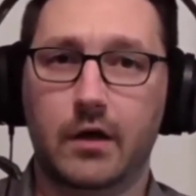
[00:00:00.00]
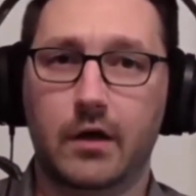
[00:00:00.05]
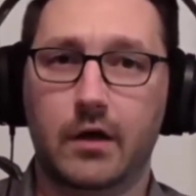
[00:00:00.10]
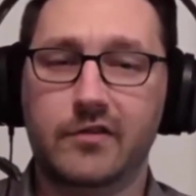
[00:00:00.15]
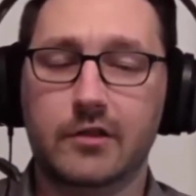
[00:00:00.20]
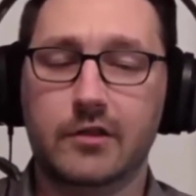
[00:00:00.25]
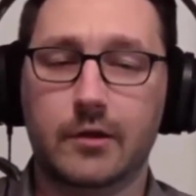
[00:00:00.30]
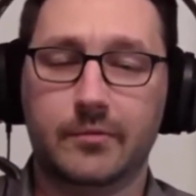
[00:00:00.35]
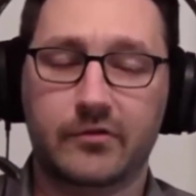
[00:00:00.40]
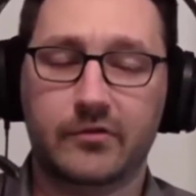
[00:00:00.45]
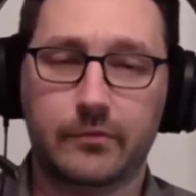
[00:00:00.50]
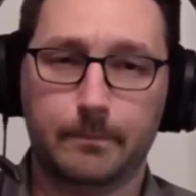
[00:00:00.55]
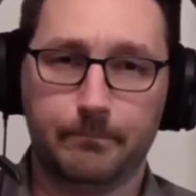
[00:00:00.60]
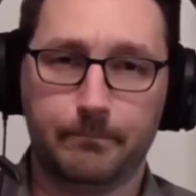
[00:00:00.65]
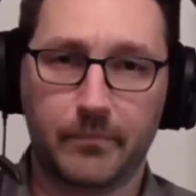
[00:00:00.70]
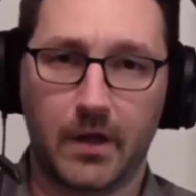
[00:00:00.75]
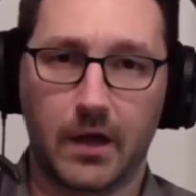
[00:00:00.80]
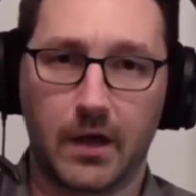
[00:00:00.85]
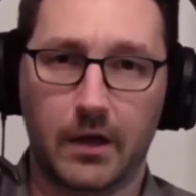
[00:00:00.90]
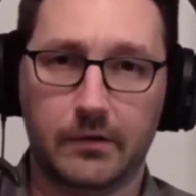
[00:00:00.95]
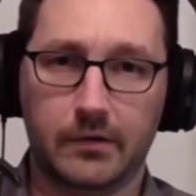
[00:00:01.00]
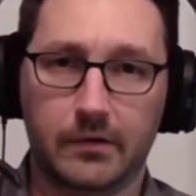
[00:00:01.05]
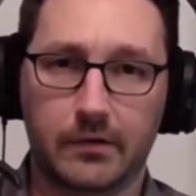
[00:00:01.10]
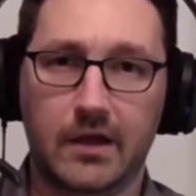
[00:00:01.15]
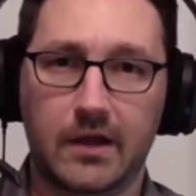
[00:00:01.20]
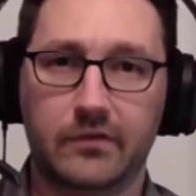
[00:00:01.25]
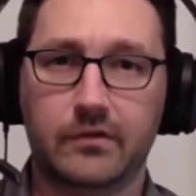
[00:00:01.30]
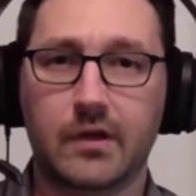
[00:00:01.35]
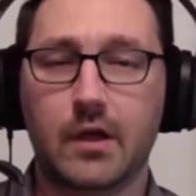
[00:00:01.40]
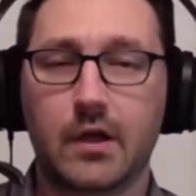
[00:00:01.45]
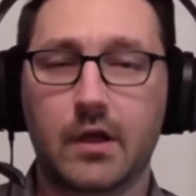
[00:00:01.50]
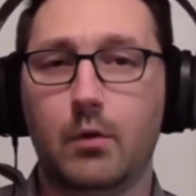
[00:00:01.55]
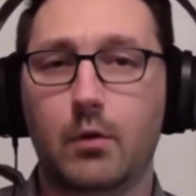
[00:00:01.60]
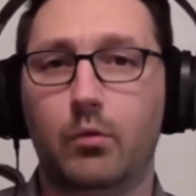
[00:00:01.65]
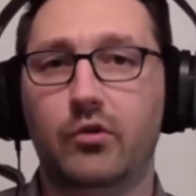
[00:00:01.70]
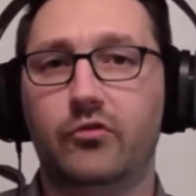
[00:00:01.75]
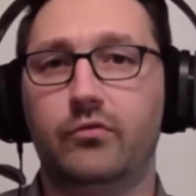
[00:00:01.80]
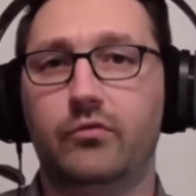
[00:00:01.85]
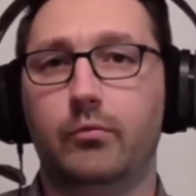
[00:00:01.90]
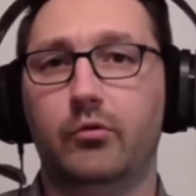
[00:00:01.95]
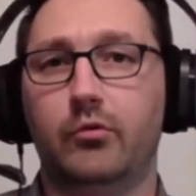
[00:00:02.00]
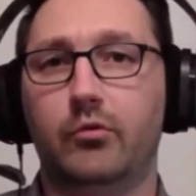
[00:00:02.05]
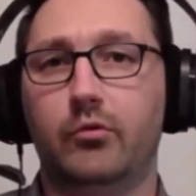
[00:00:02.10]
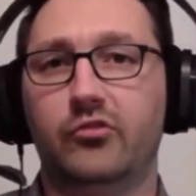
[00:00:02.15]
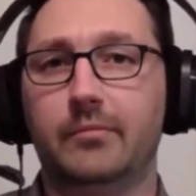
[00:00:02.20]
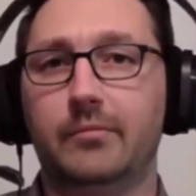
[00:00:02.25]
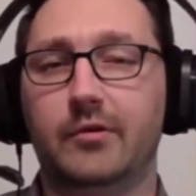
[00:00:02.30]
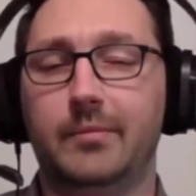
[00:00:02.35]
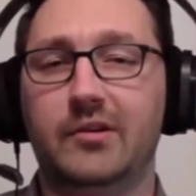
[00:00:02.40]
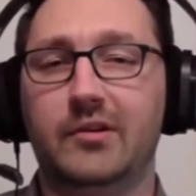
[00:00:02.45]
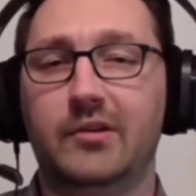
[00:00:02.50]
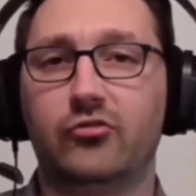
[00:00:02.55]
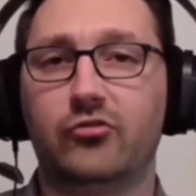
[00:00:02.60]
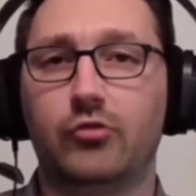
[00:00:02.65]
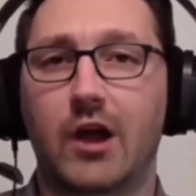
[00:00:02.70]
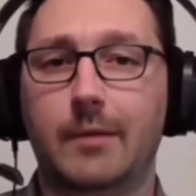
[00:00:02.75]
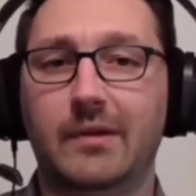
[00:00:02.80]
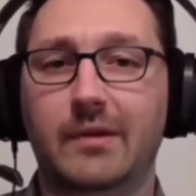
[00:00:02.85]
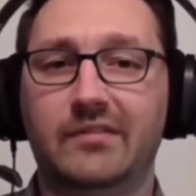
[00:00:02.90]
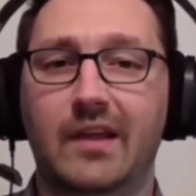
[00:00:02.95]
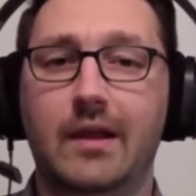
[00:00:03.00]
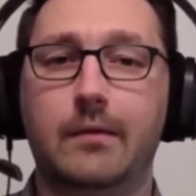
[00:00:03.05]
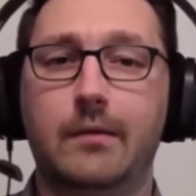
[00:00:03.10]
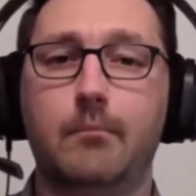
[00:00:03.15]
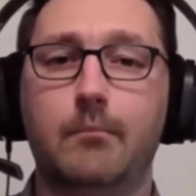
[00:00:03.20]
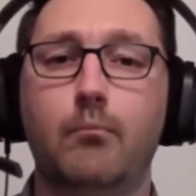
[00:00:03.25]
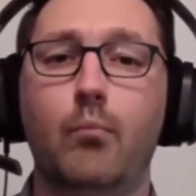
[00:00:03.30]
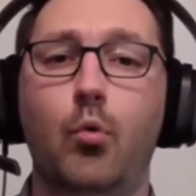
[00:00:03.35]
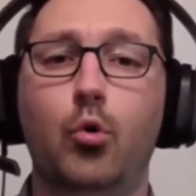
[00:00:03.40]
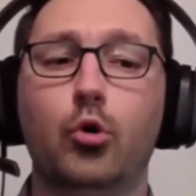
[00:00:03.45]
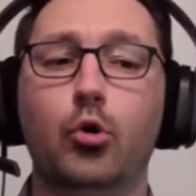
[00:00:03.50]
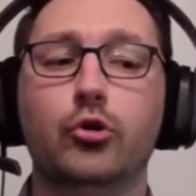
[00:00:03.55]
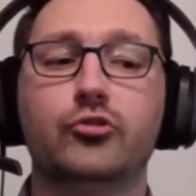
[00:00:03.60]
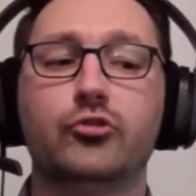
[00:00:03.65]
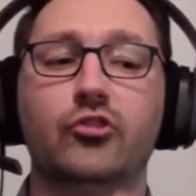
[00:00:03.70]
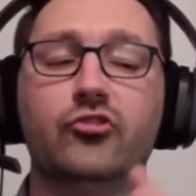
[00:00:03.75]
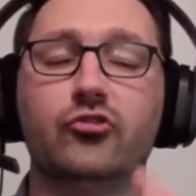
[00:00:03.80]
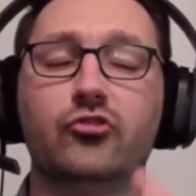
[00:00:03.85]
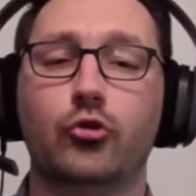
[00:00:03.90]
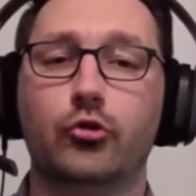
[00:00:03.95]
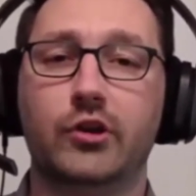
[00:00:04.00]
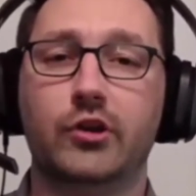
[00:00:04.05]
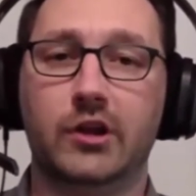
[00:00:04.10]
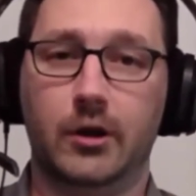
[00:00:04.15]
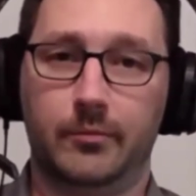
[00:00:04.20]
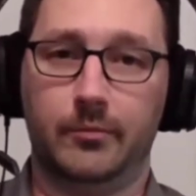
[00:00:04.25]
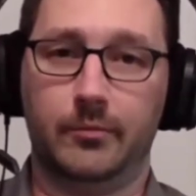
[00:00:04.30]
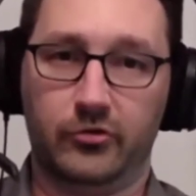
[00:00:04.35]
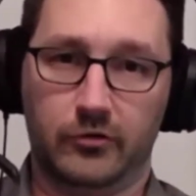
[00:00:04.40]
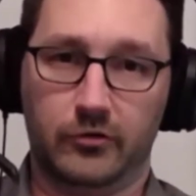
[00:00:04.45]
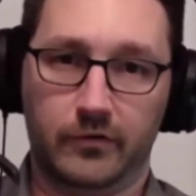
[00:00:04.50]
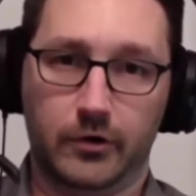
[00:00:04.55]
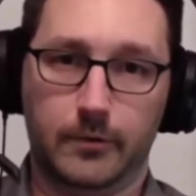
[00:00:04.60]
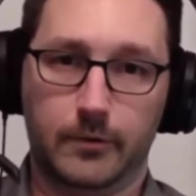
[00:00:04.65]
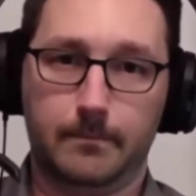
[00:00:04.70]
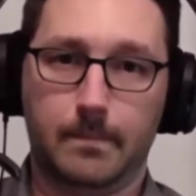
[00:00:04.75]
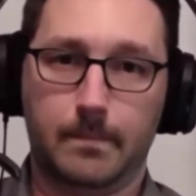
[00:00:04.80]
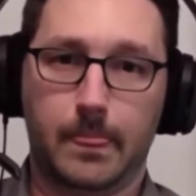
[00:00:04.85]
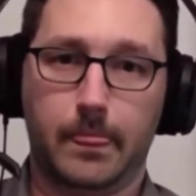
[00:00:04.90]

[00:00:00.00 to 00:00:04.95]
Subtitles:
Phillips case was come to be described as a more discerning observer.